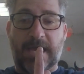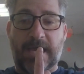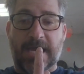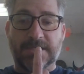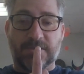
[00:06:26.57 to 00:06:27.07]

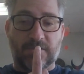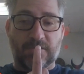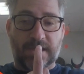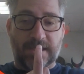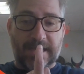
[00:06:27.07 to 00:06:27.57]
as you're
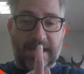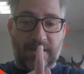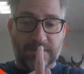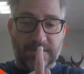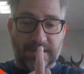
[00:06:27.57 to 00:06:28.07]
looking
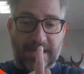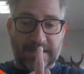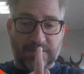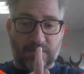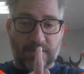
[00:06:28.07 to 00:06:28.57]
down to the
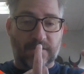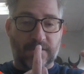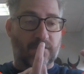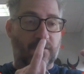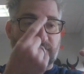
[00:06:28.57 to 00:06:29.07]
next corner.
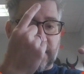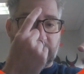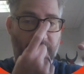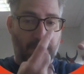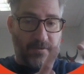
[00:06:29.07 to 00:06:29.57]
You're
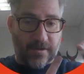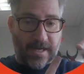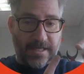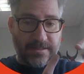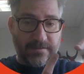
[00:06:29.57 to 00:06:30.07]
following it with your
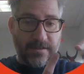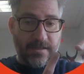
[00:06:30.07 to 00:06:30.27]
eyes.